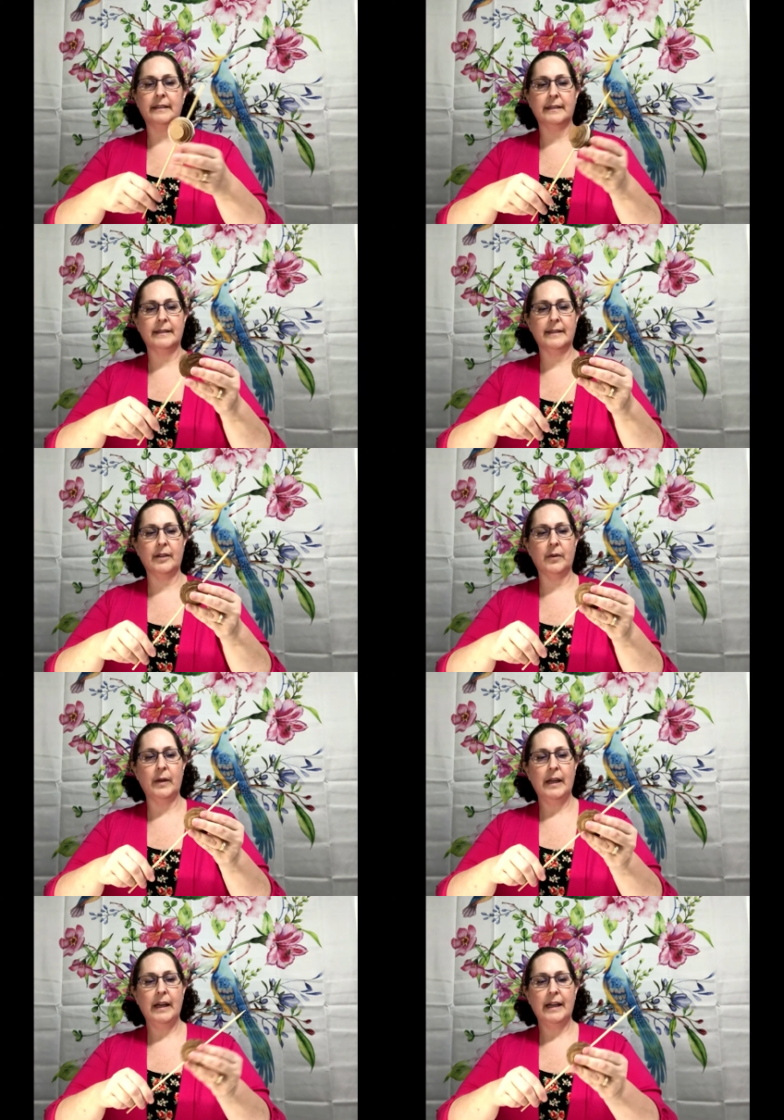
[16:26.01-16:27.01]
So
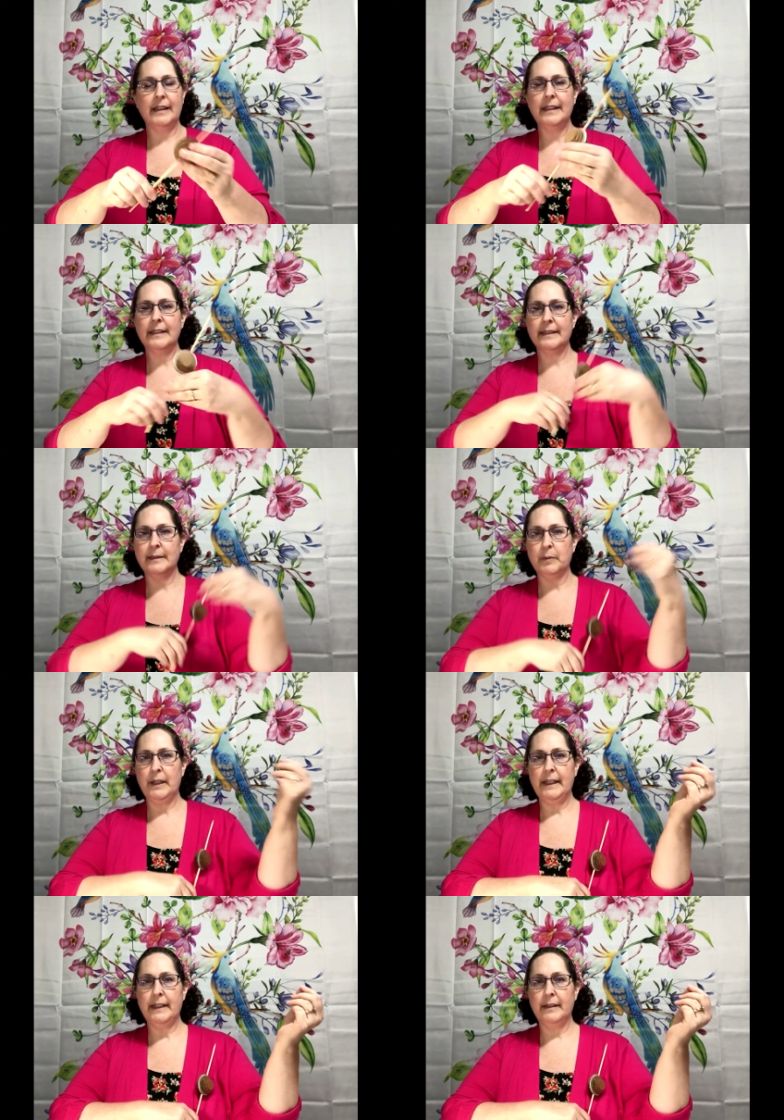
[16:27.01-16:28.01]
I think that's the
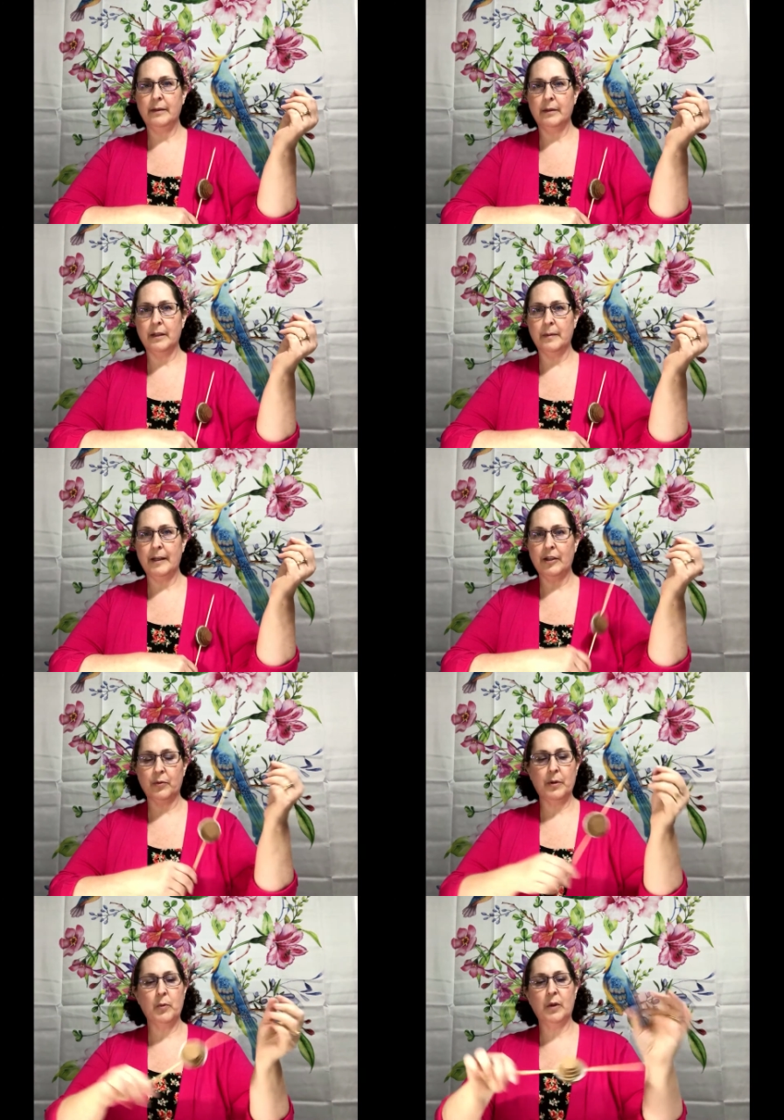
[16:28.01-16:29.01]
plan. I'm going to make
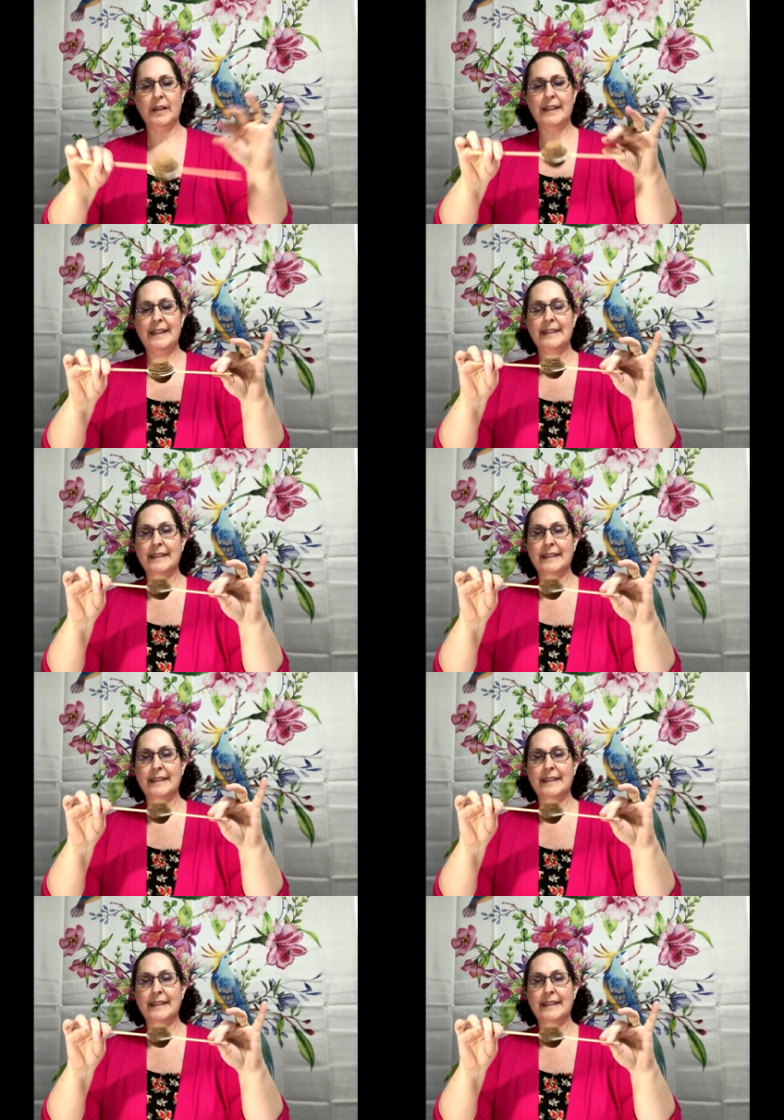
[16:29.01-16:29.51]
3 more of these.